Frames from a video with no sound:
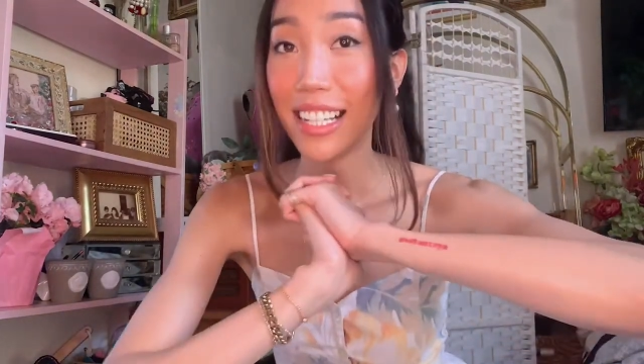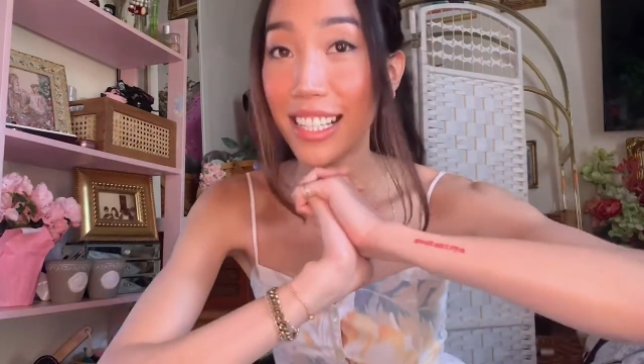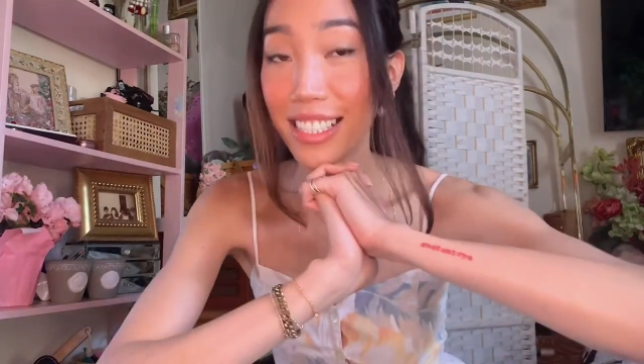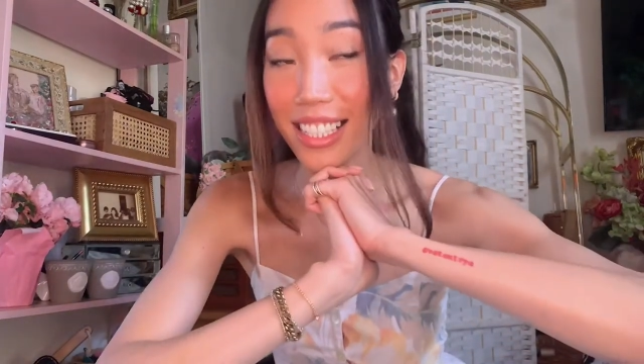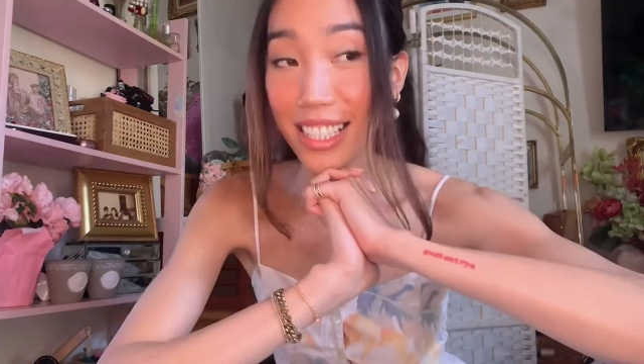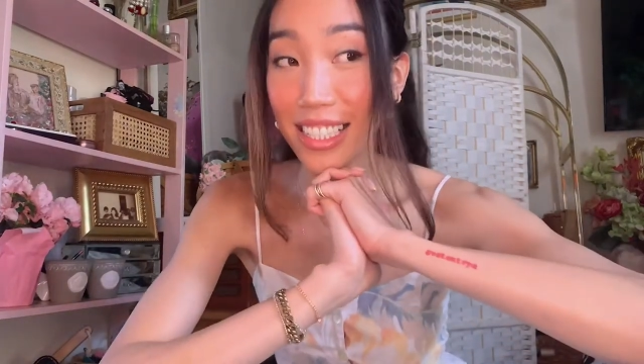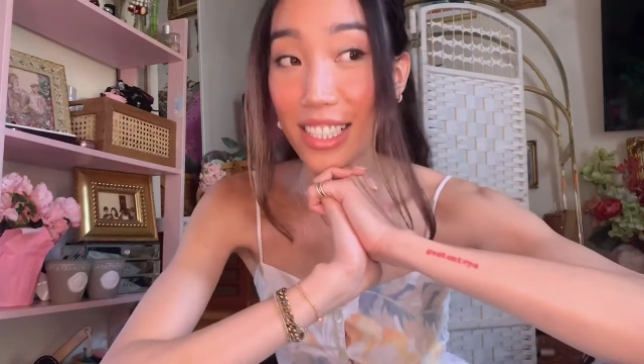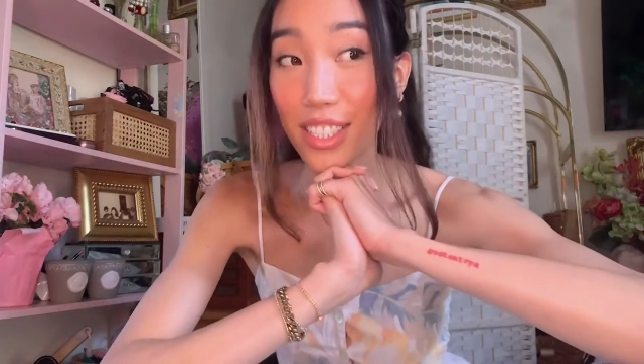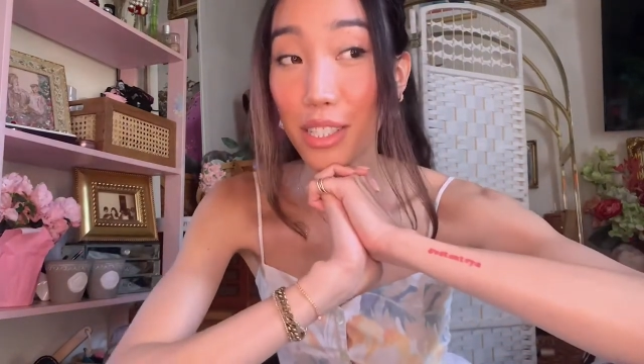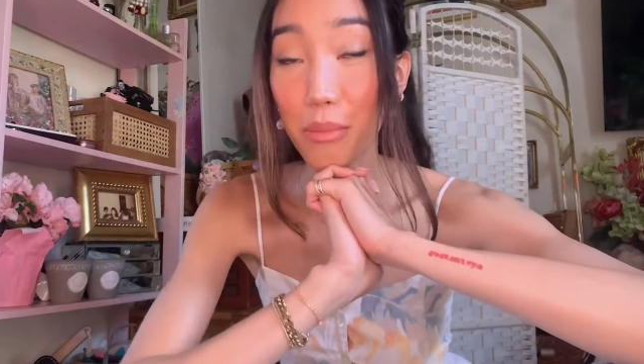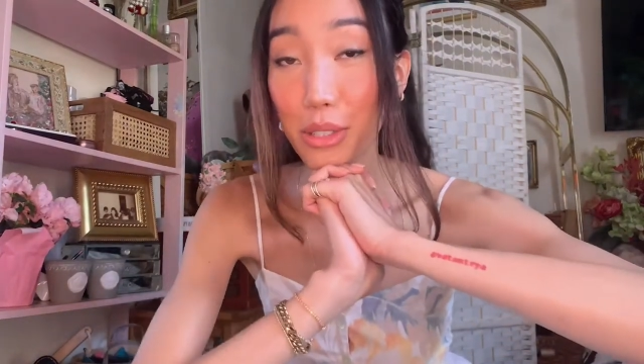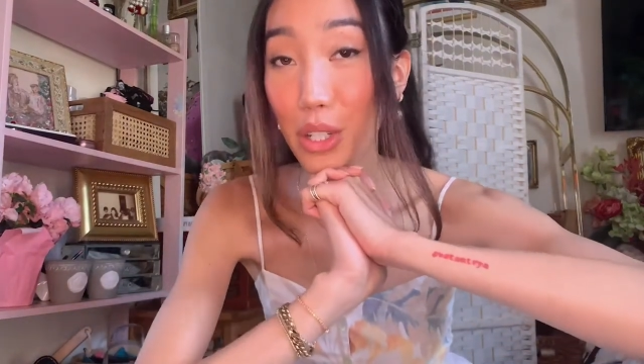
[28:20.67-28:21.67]
yeah,
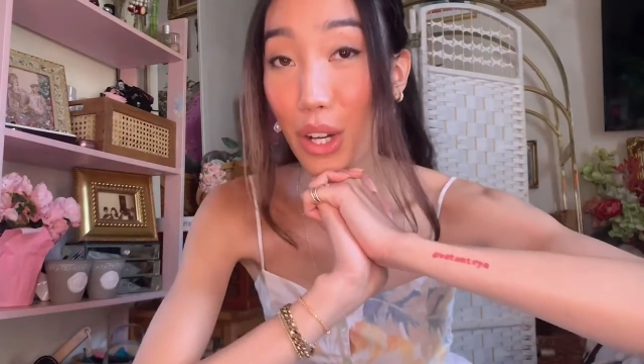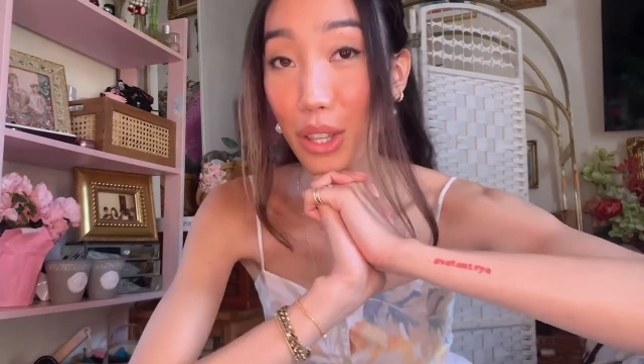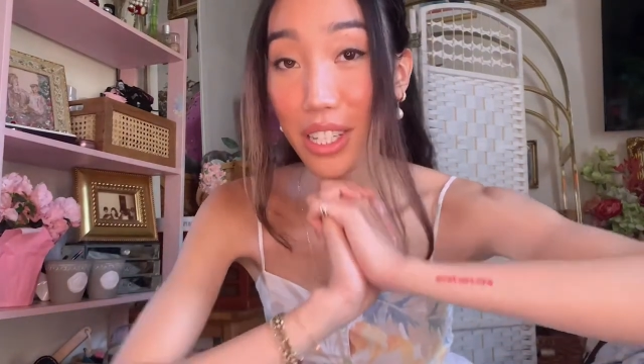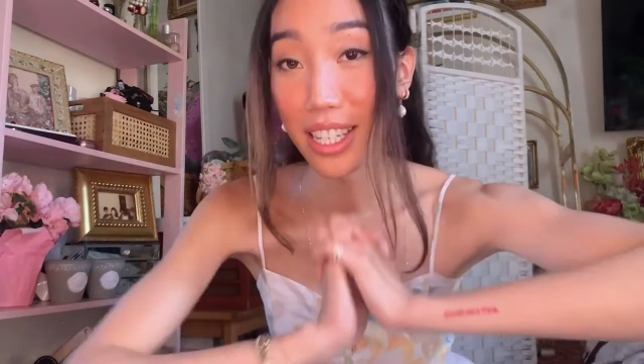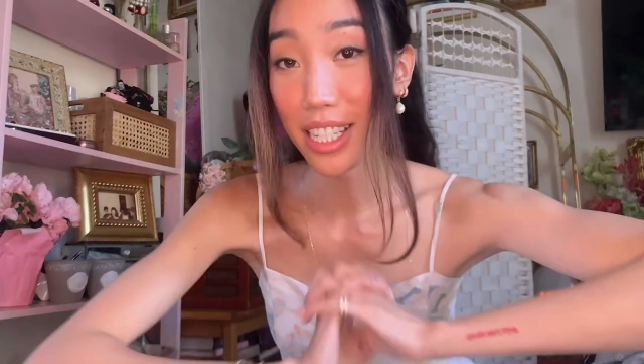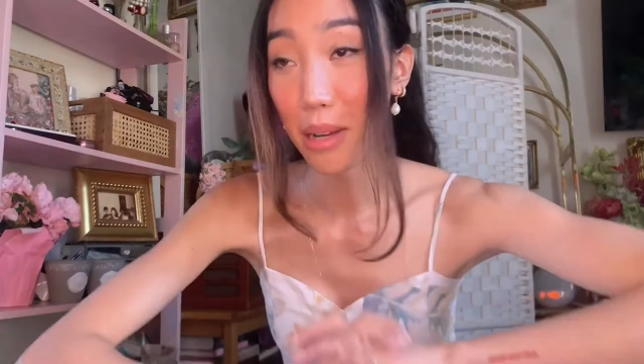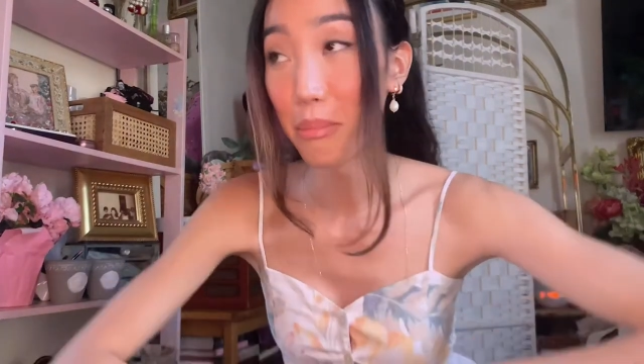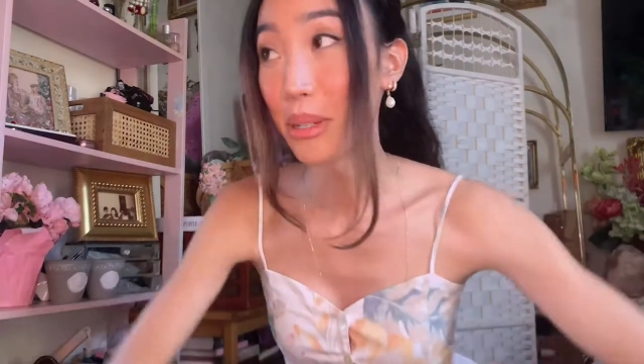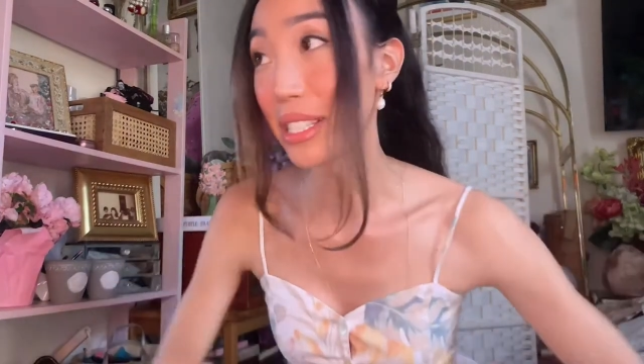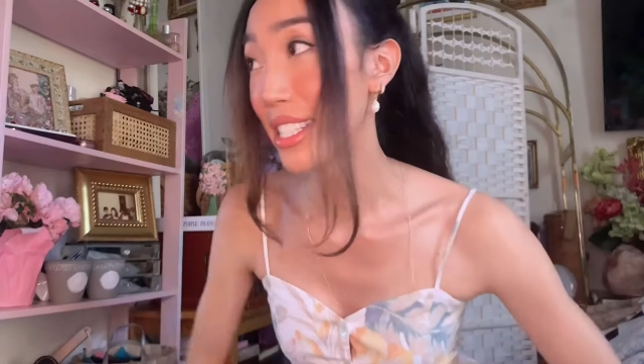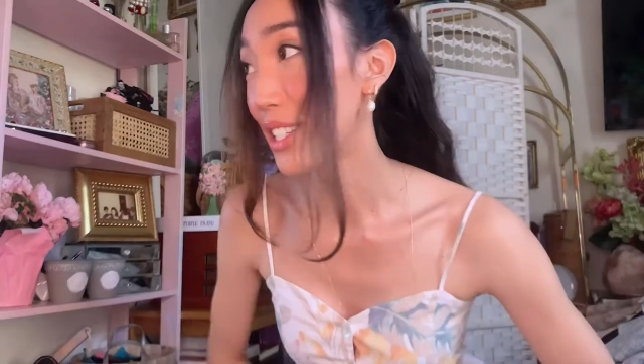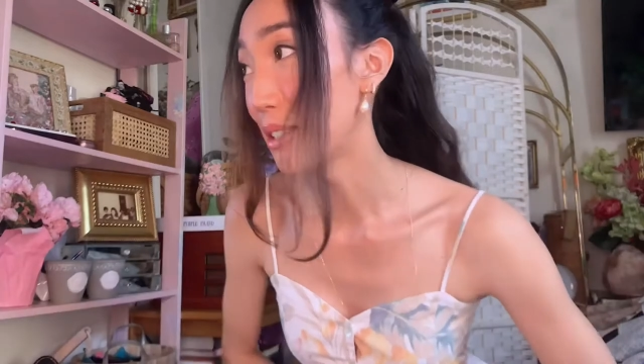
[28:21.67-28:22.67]
someone call the gingham
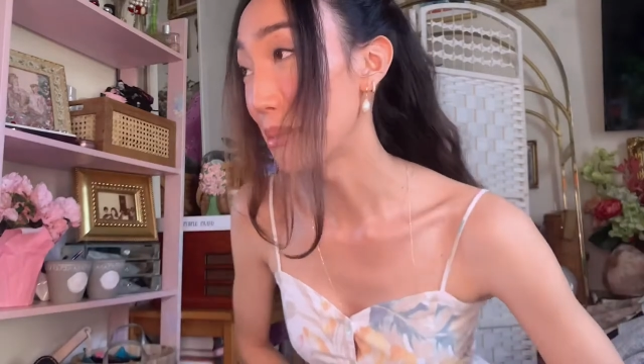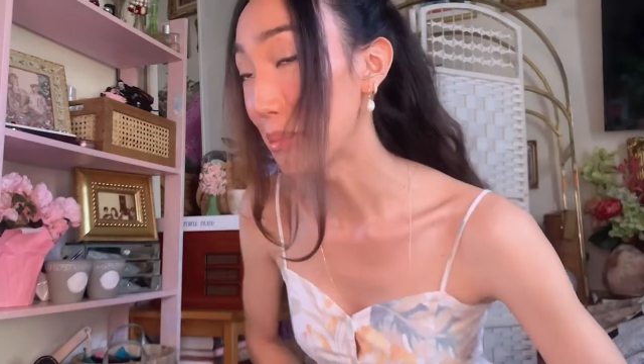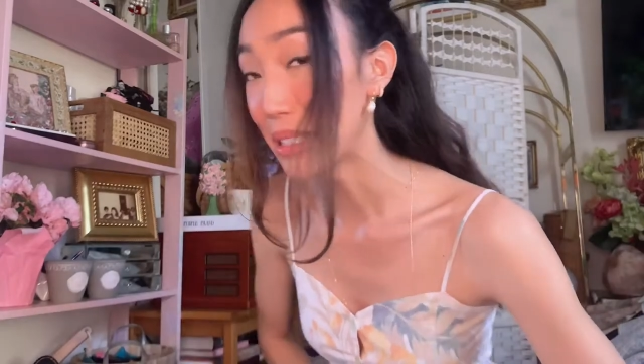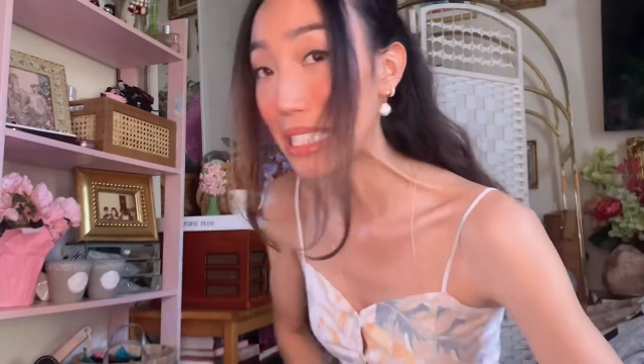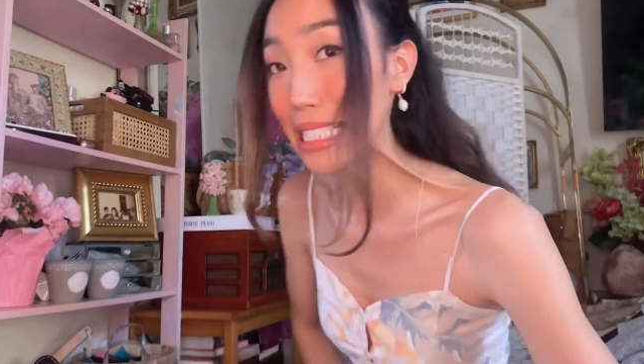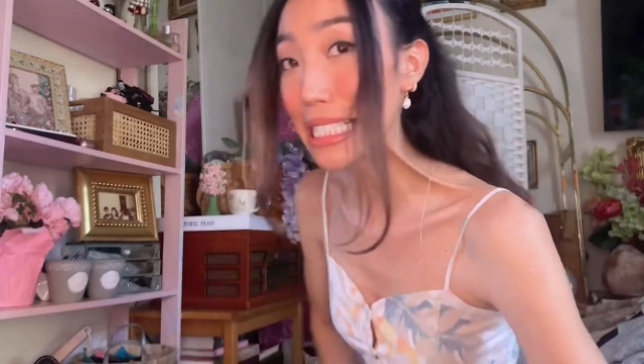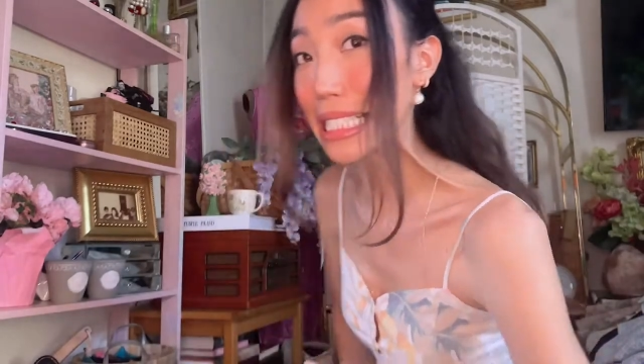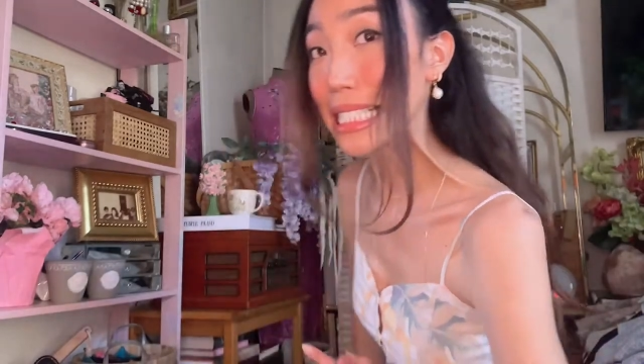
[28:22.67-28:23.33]
police on me, please.